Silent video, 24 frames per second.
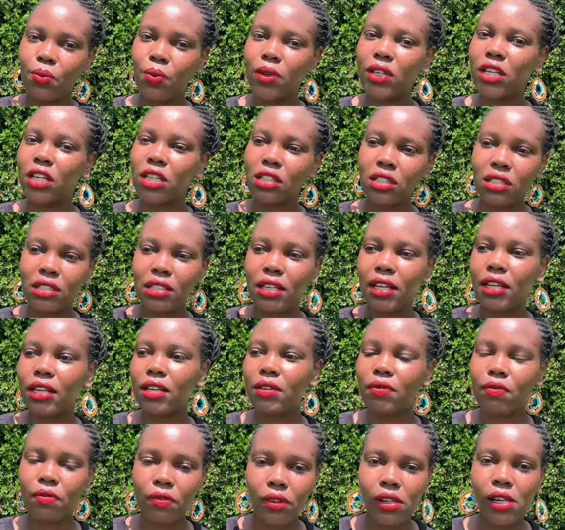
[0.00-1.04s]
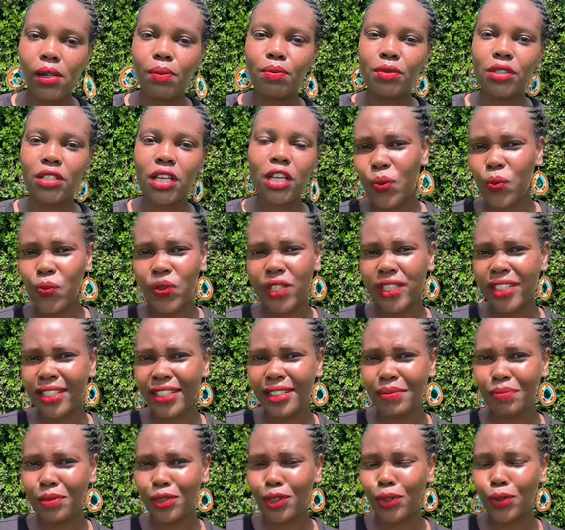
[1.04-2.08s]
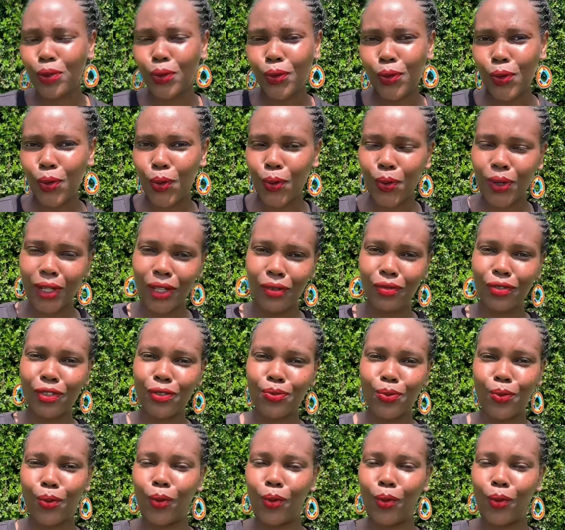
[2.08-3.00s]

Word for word: We need to see it in films. Wouldn't it be so cool if you